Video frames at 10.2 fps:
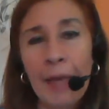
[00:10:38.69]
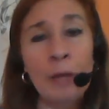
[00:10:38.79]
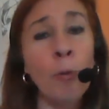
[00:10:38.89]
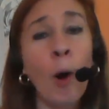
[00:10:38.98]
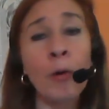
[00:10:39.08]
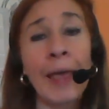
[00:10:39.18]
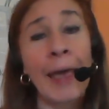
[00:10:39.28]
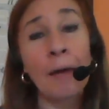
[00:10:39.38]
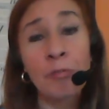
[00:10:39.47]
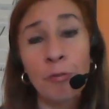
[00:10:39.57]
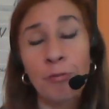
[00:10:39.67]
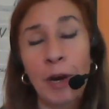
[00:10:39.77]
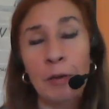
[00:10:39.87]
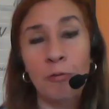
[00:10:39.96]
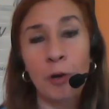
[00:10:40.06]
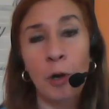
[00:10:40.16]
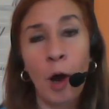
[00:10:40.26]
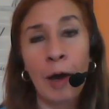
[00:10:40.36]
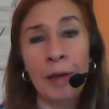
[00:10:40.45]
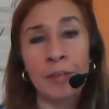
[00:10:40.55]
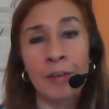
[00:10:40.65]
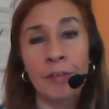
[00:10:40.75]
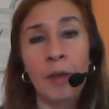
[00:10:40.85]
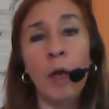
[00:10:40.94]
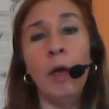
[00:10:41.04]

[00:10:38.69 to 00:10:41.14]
You won't have to fight for causes.